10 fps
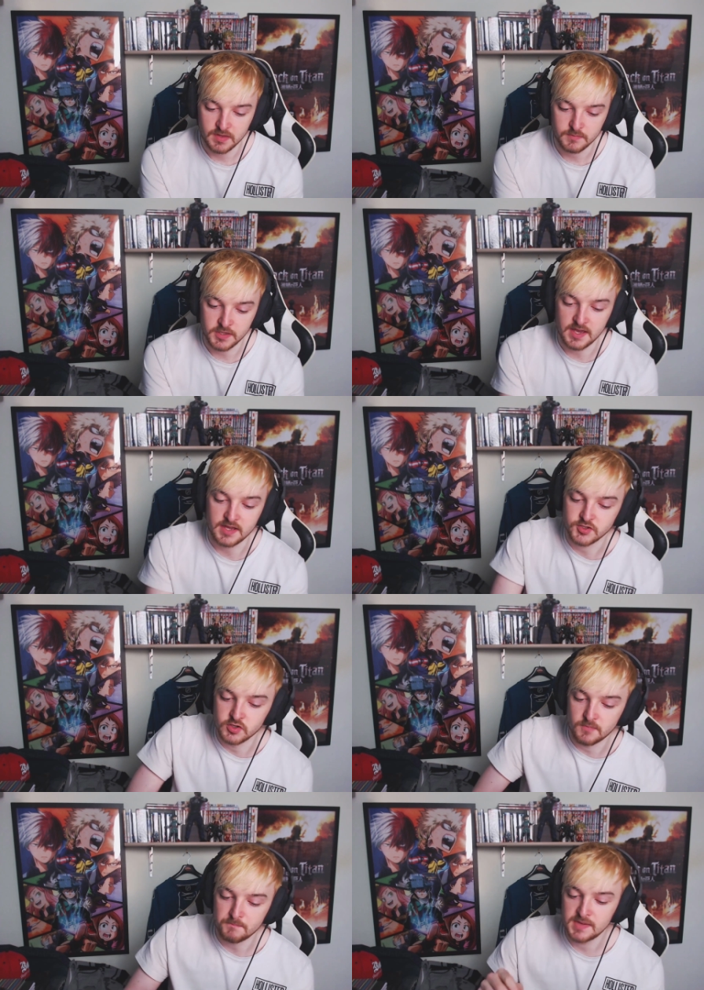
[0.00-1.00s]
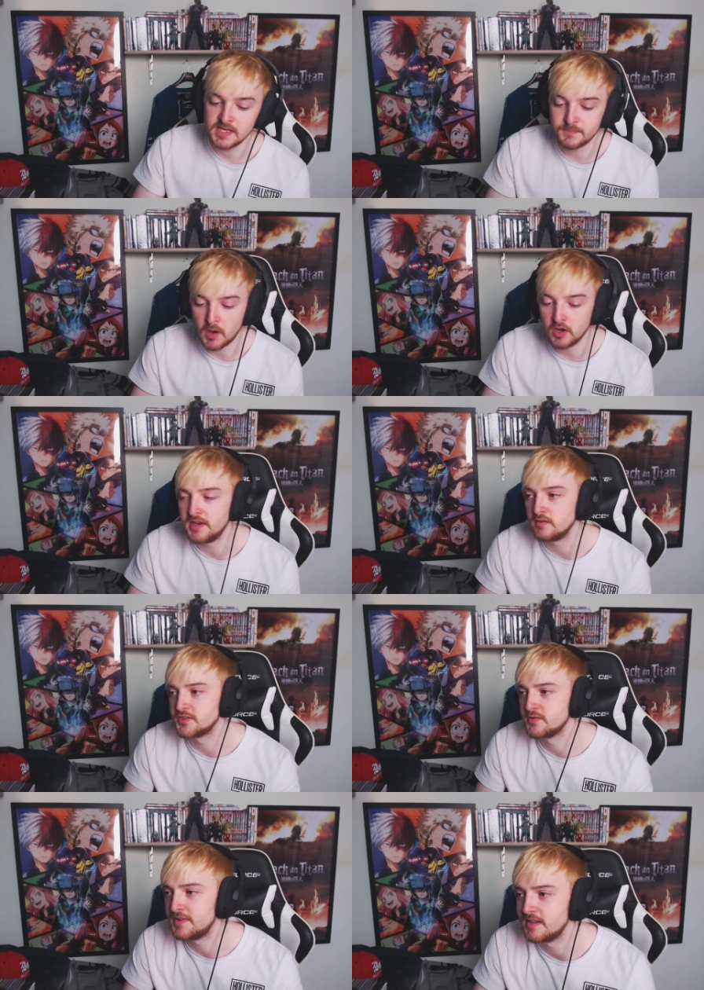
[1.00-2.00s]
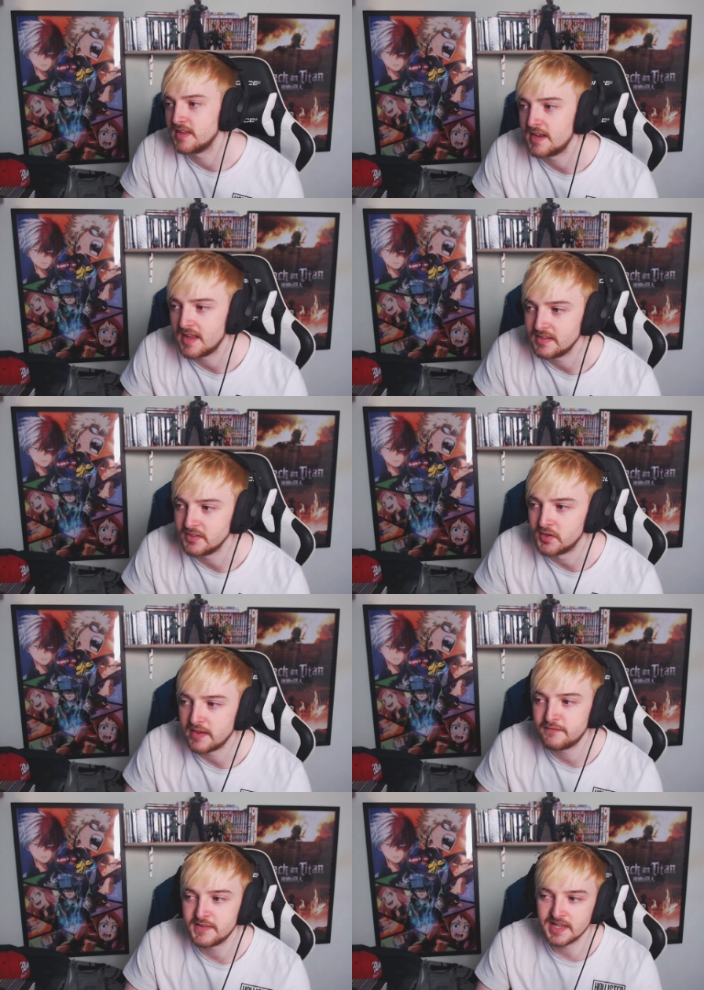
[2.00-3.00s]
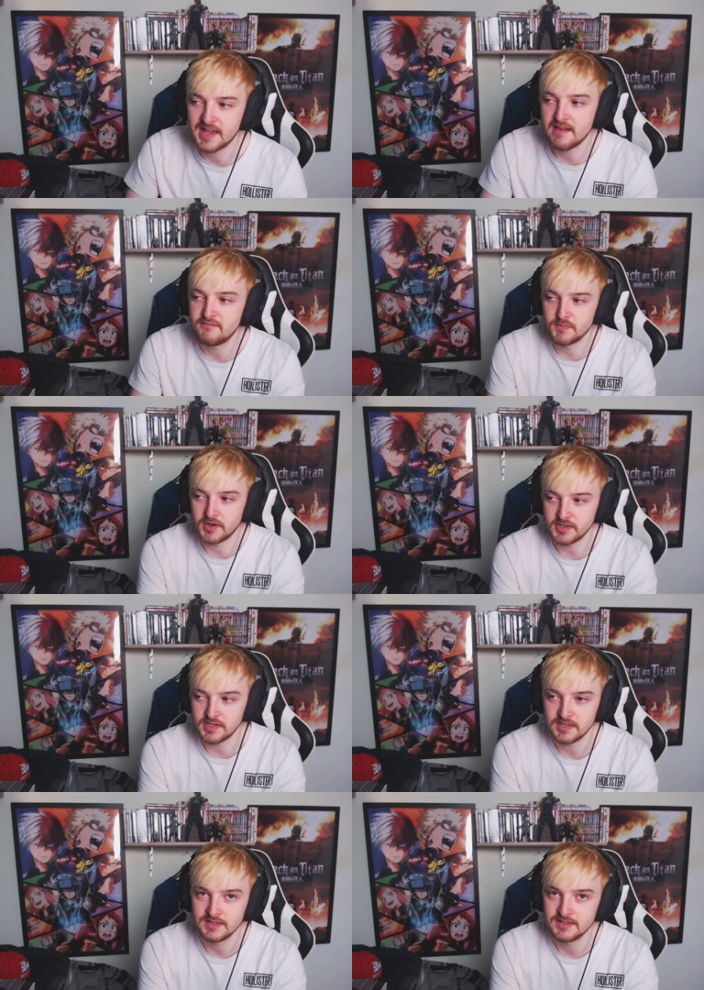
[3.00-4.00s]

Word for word: But yeah, so Meade pointed out something that, you know, I feel like everybody